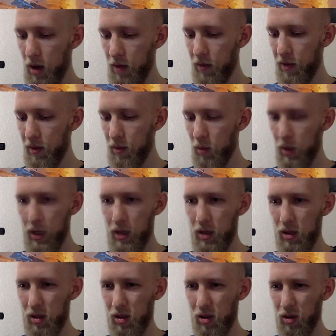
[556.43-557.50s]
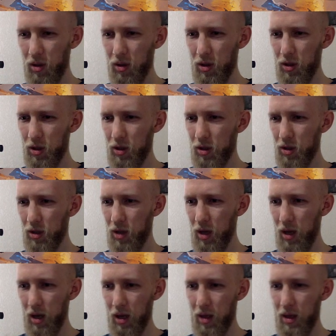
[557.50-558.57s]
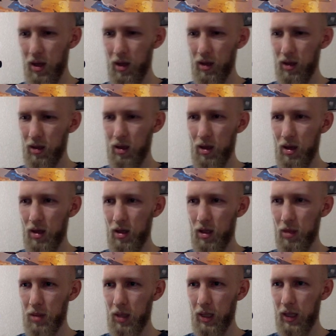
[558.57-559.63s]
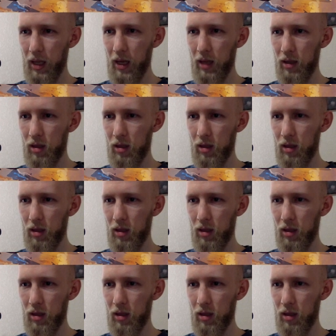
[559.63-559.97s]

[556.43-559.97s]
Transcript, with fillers: VimWiki search, I think, something like that.